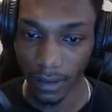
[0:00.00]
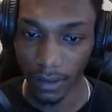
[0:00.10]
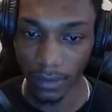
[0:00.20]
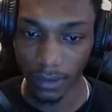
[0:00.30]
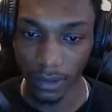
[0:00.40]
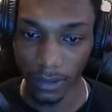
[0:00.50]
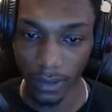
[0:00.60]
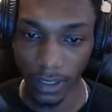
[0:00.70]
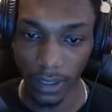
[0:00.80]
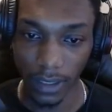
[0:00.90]
We'll do
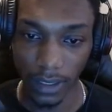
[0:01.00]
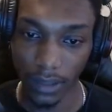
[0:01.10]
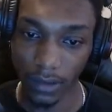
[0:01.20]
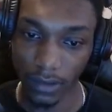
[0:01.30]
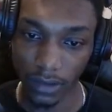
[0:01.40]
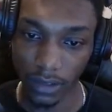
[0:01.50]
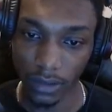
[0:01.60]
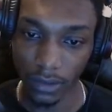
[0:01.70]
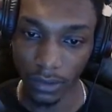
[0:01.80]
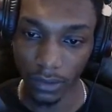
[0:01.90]
our 9s and
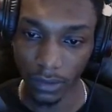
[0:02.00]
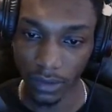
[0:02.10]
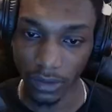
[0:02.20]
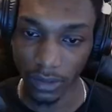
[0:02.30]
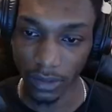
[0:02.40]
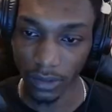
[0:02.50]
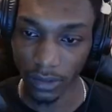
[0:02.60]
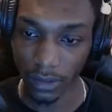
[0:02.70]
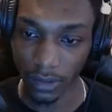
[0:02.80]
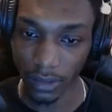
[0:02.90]
2s to
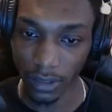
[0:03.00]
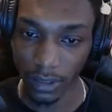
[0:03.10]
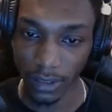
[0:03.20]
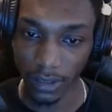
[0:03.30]
start,